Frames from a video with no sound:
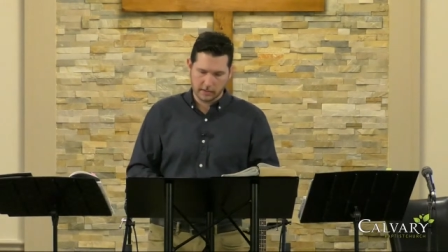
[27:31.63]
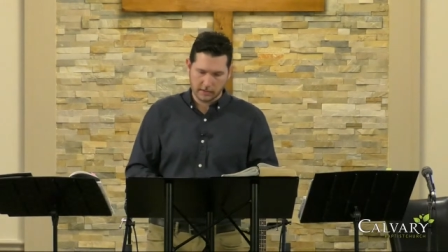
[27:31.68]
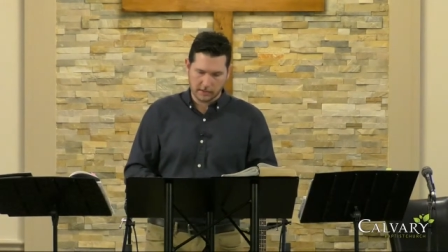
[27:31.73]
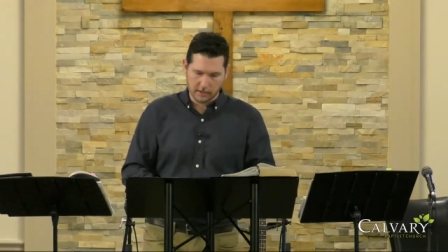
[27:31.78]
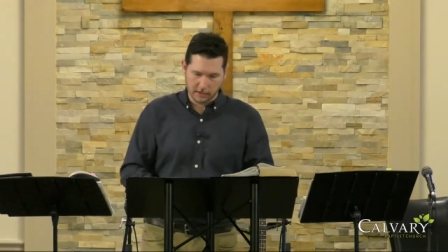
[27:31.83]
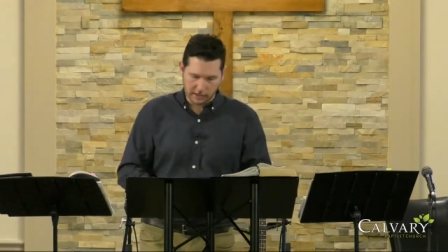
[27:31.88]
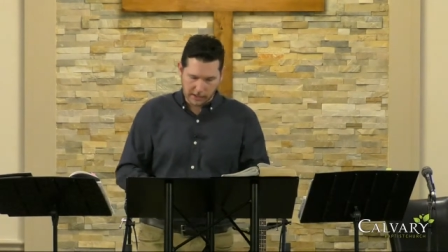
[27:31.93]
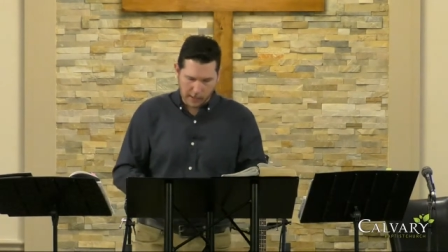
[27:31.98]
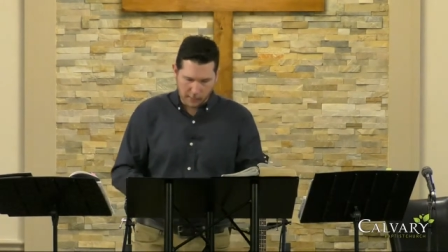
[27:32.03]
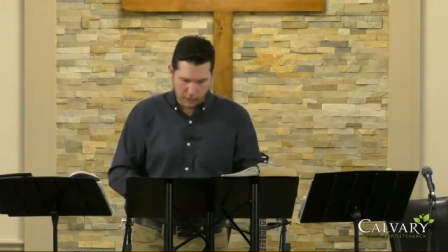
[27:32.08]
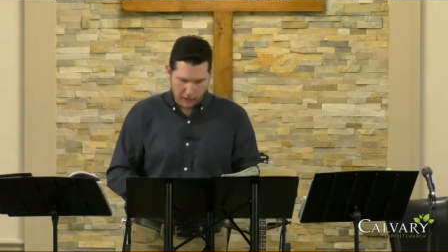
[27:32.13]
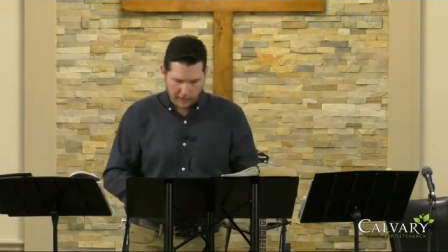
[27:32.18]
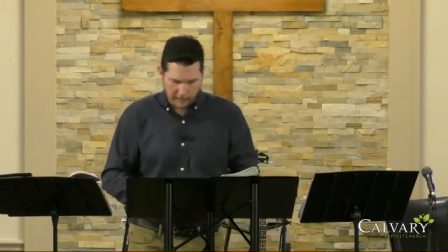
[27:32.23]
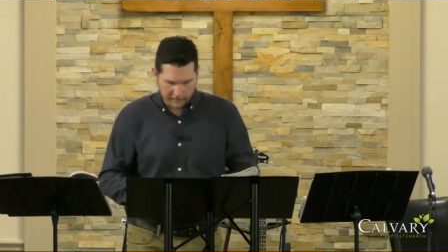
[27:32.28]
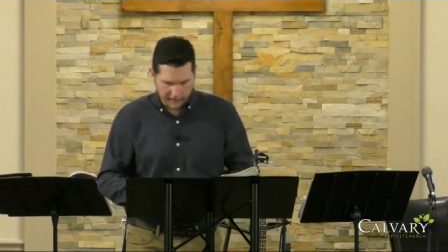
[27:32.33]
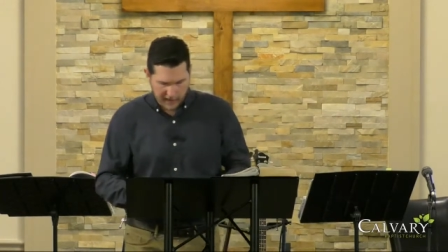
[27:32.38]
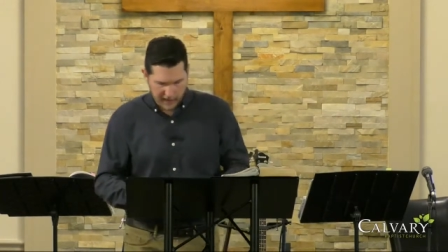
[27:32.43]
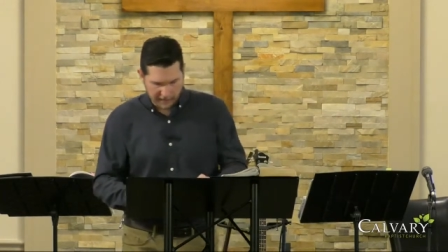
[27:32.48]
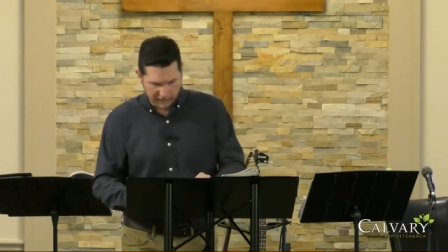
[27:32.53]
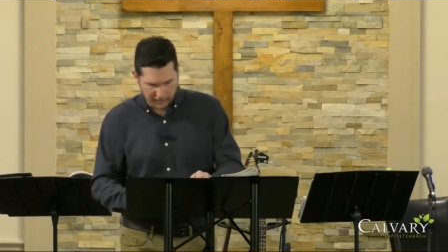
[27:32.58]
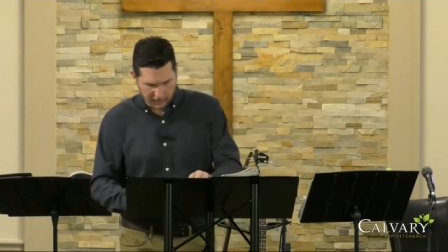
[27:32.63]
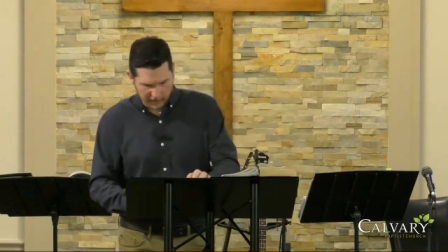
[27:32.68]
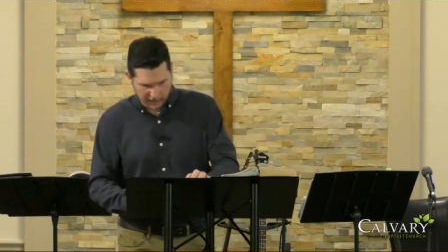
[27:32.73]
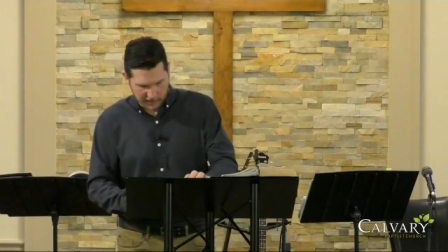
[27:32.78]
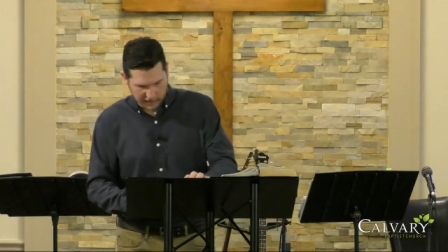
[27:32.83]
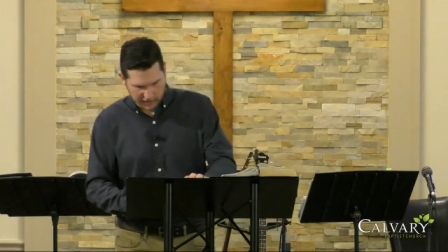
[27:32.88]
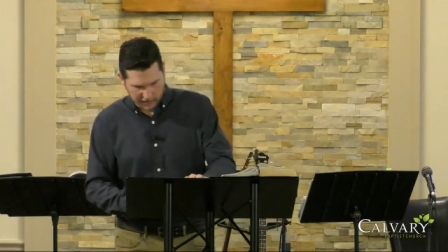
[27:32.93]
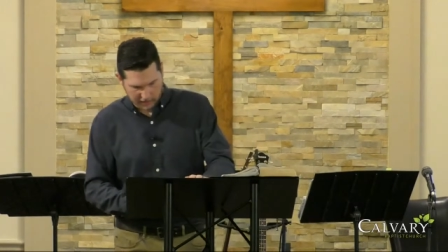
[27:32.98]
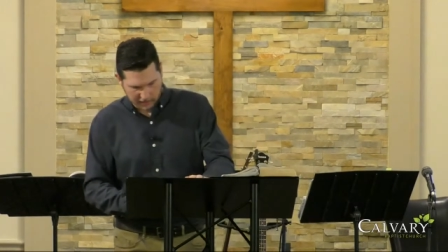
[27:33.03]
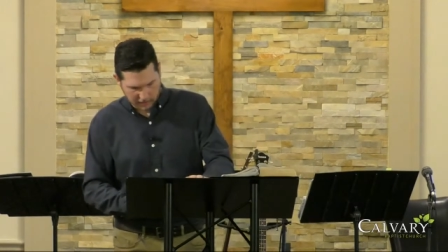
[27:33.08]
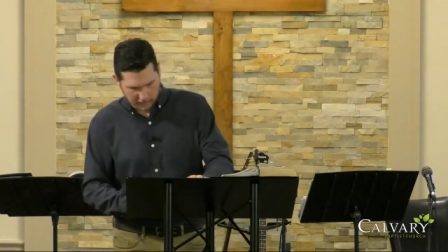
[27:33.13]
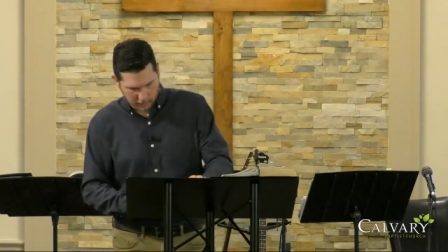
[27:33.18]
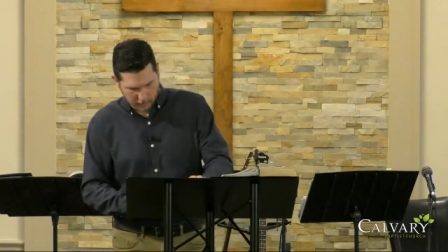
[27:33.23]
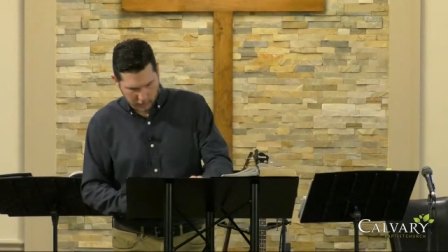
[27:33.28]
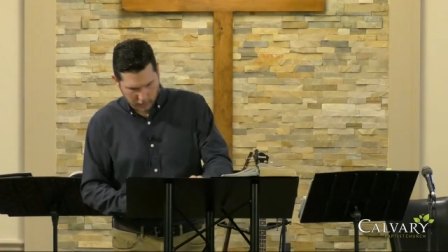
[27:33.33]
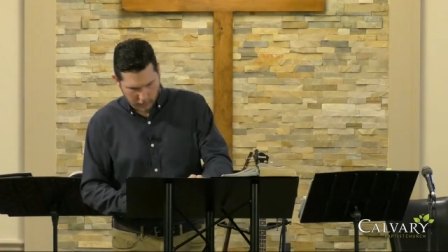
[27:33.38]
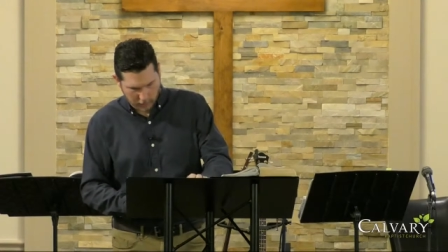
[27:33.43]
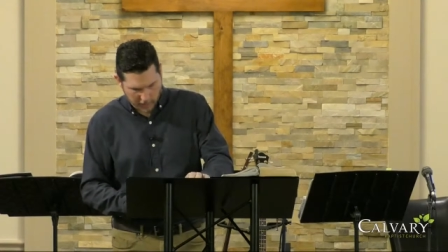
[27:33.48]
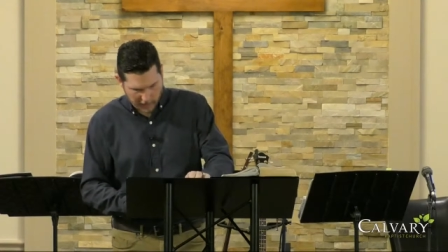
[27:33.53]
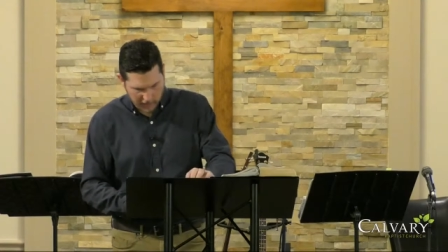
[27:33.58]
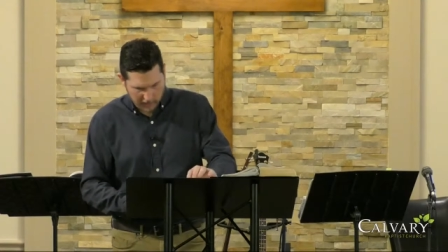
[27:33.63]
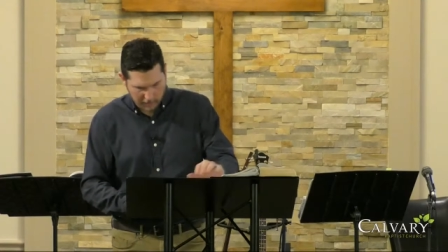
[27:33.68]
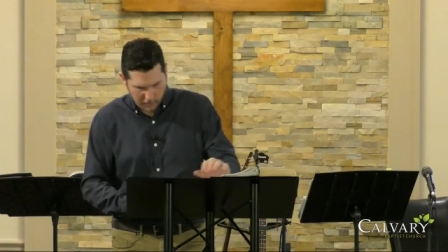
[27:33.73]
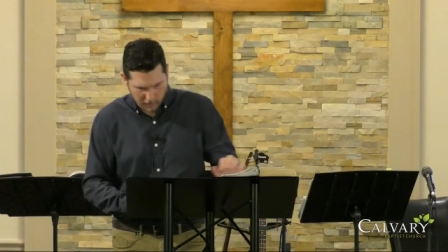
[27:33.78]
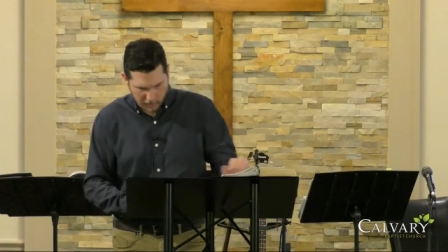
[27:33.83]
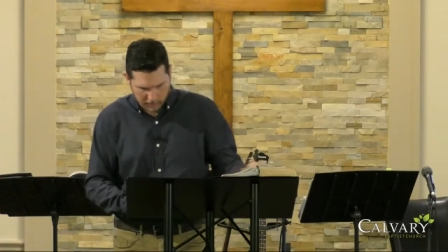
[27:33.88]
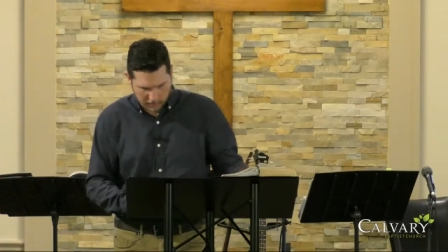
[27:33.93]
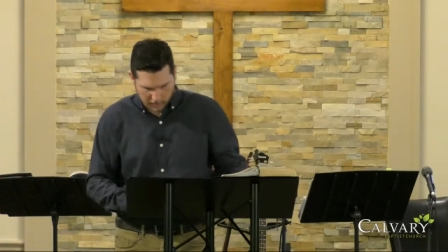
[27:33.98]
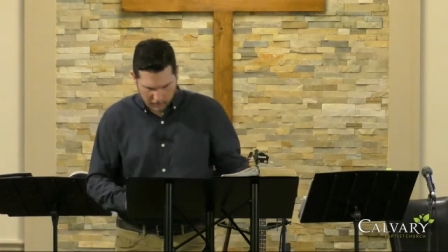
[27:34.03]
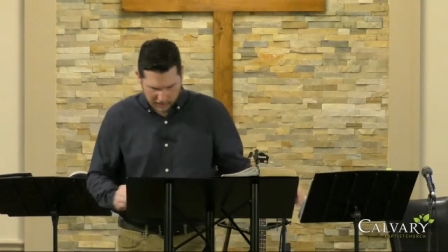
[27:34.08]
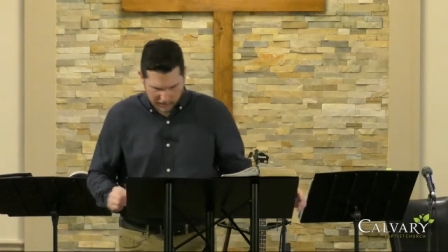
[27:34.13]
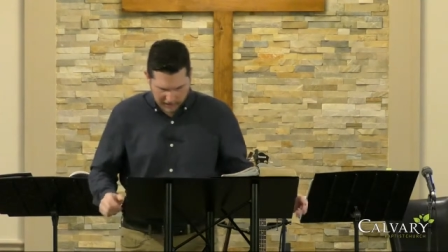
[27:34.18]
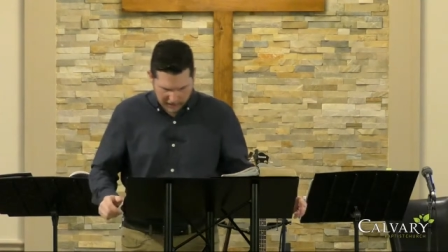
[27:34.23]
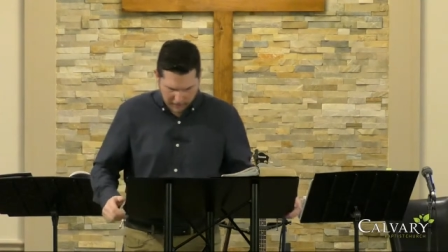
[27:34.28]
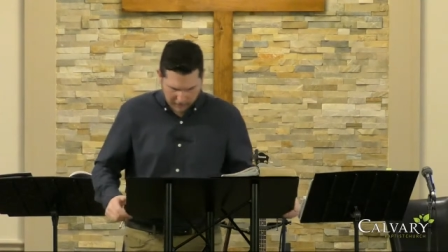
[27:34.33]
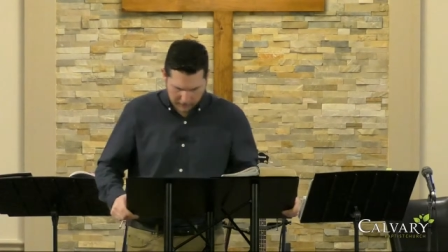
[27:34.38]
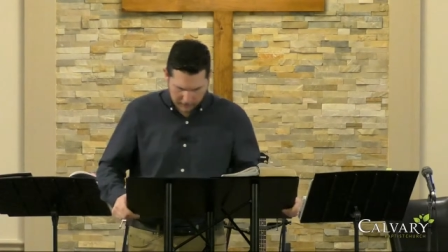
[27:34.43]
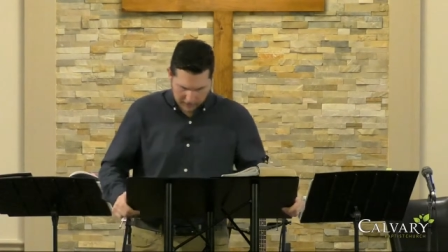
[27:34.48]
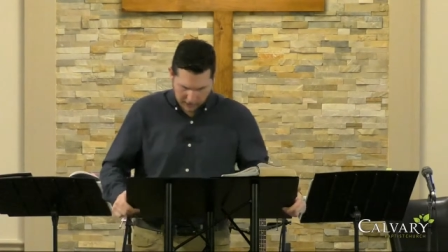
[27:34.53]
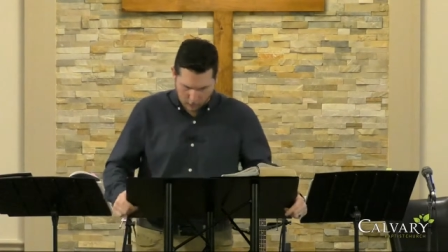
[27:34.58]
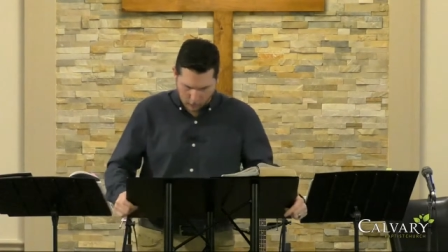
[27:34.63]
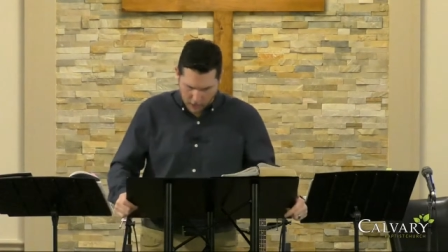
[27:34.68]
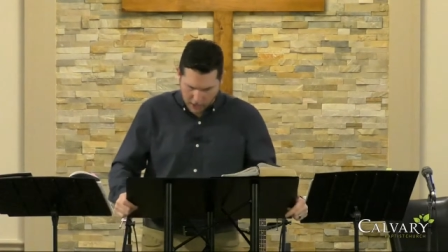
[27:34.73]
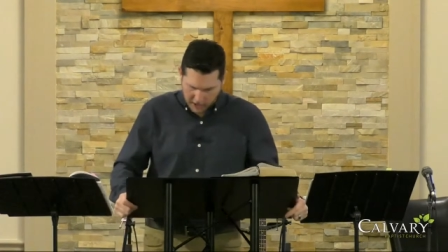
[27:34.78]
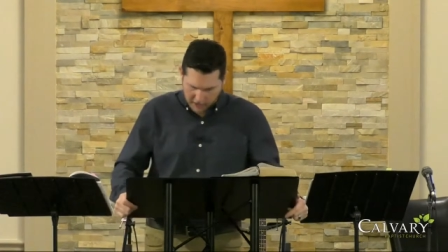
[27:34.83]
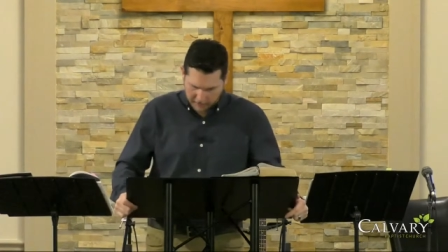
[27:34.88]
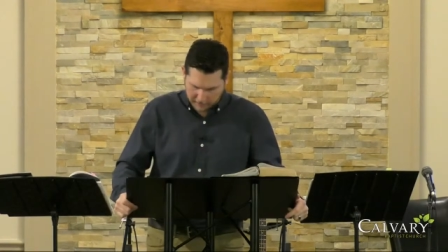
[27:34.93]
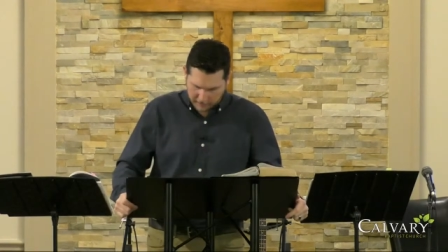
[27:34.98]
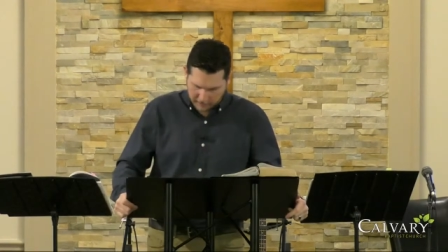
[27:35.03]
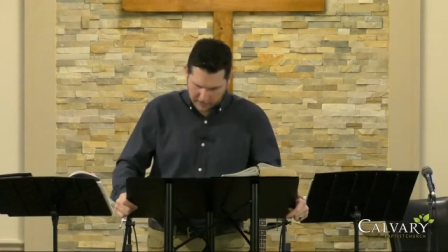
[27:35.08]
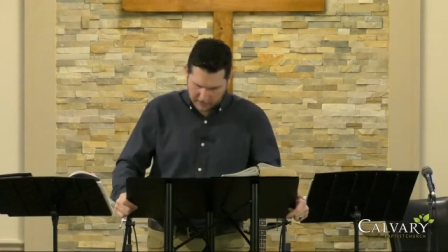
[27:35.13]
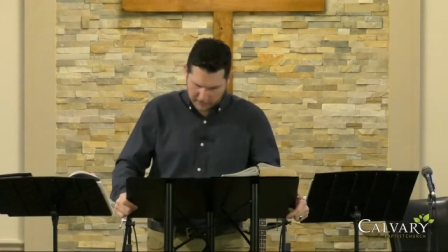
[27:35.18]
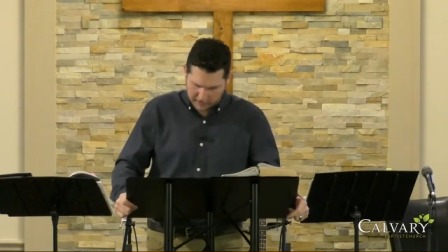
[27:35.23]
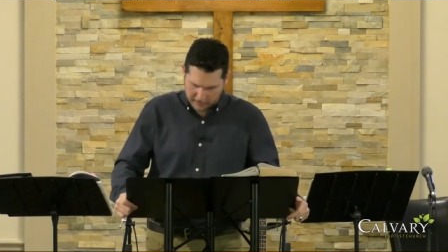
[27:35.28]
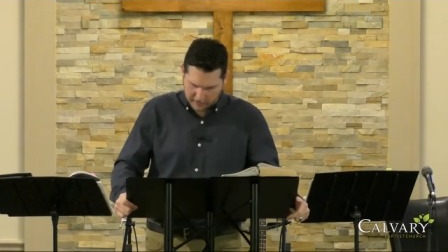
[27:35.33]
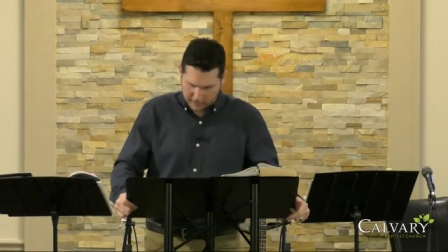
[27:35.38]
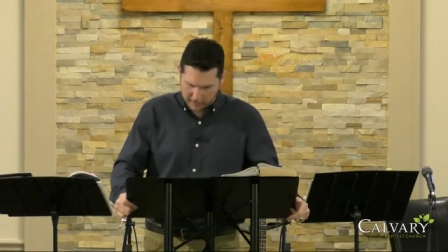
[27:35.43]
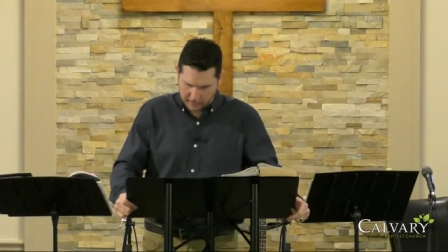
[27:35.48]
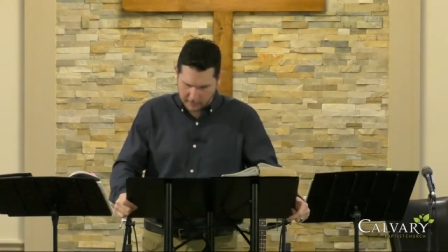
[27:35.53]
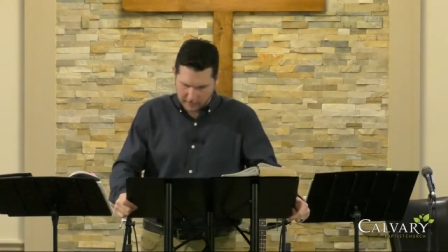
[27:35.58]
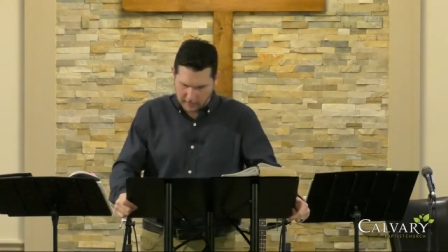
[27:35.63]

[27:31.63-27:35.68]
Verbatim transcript: Deliberate faithfulness, which requires personal discipline and watchfulness.